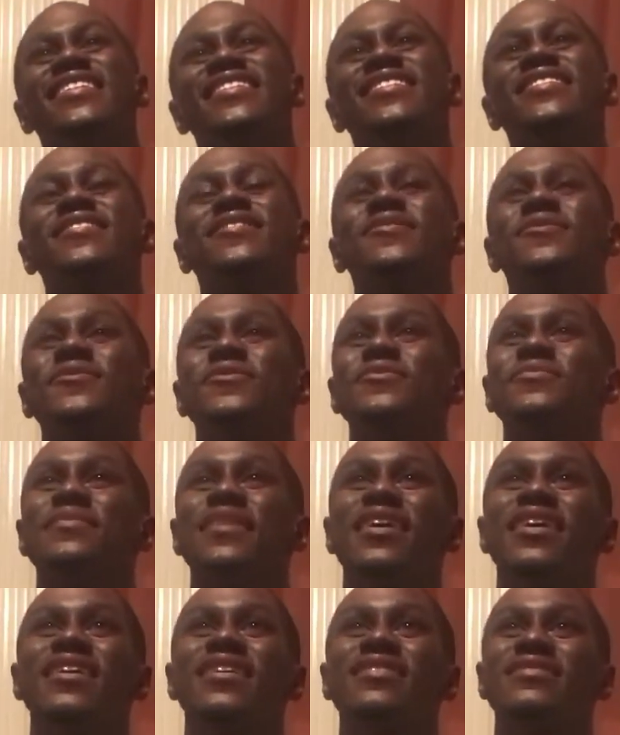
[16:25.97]
Yo,
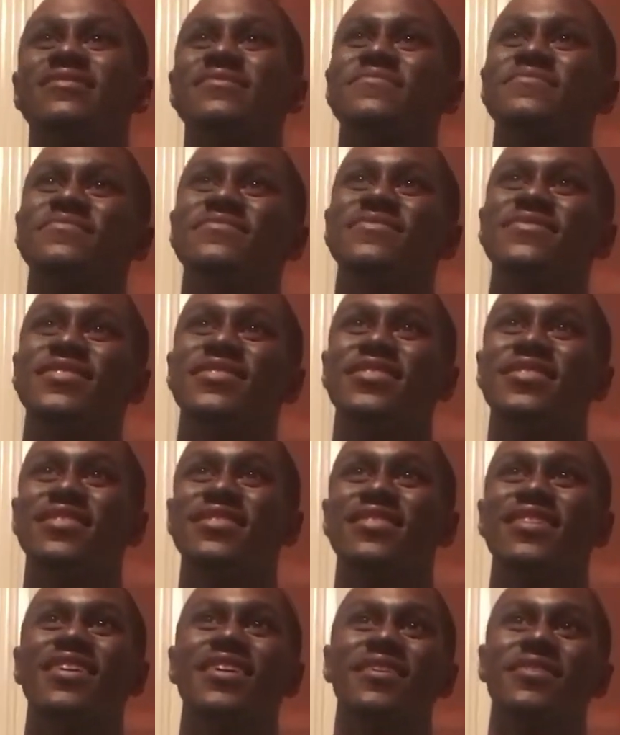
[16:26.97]
man. and,
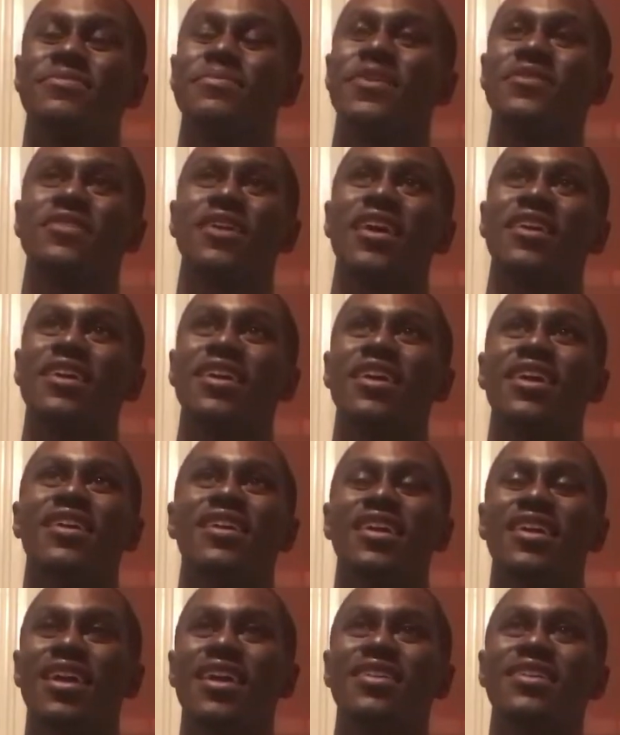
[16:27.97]
then,
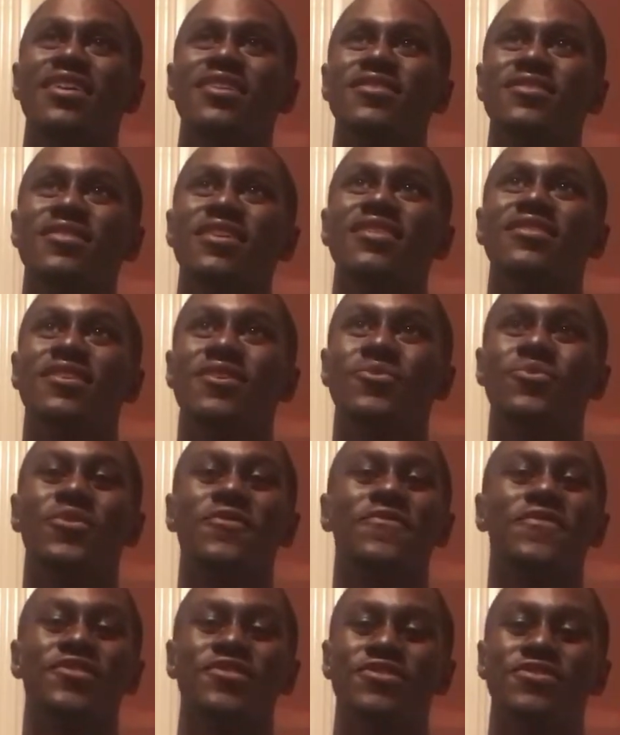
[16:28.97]
and, then, and then
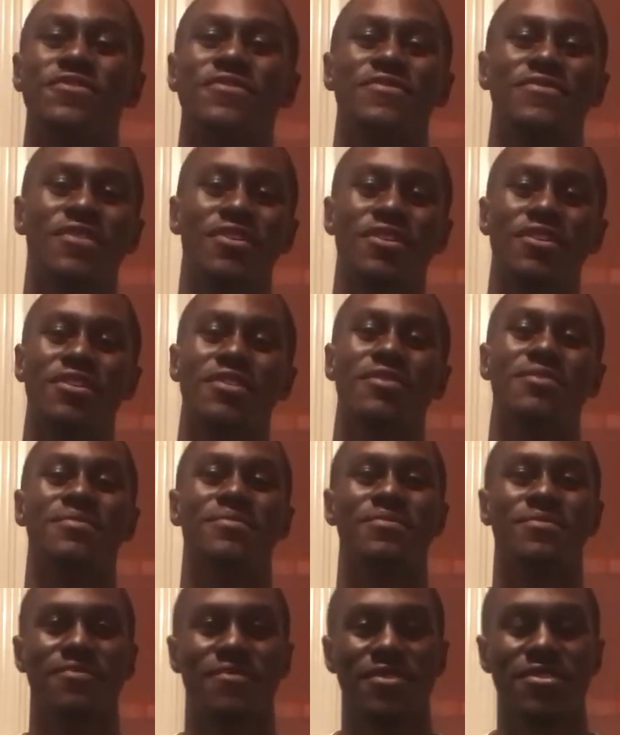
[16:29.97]
with Fingers and Ferb,
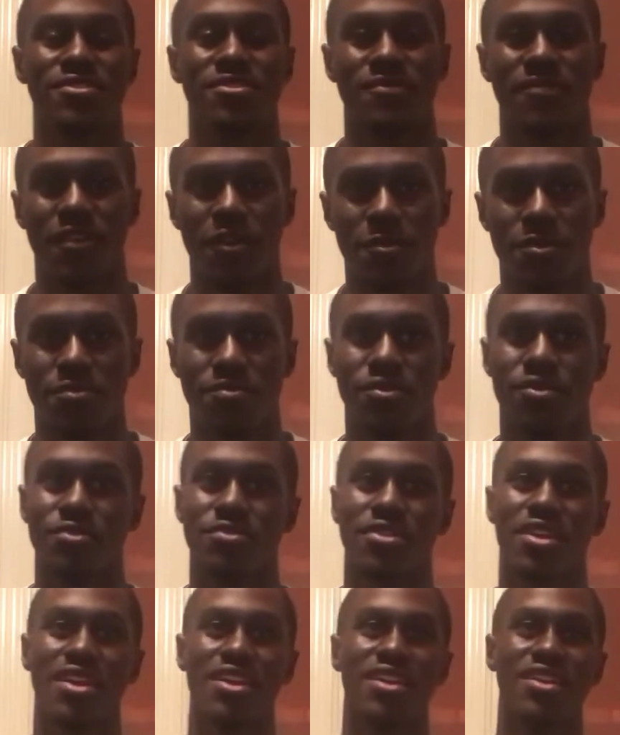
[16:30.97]
Fingers and Ferb
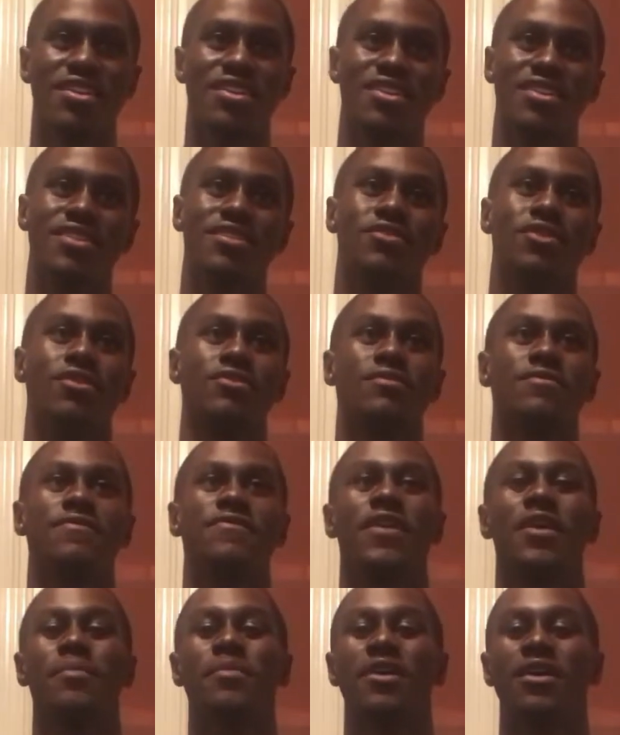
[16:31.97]
exposed, he called him
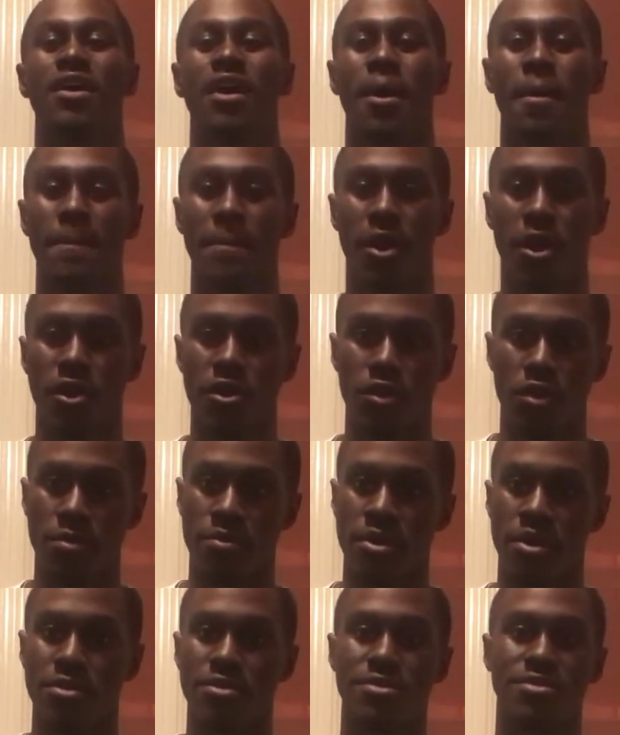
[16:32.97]
fake behind Mario
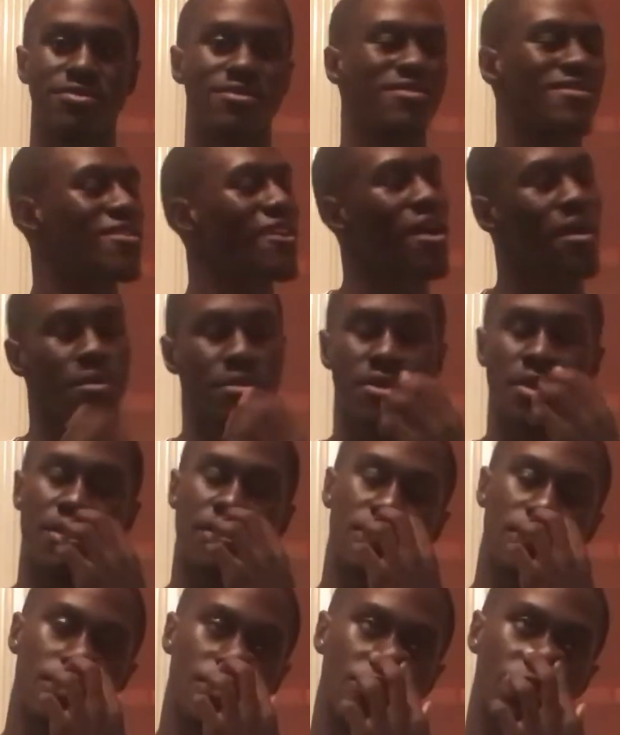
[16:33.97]
Brothers. I was
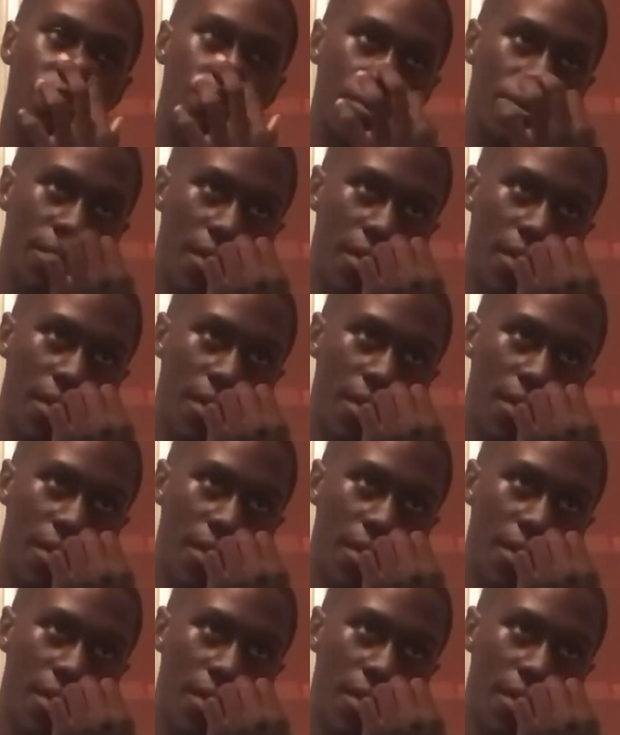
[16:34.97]
like, yo,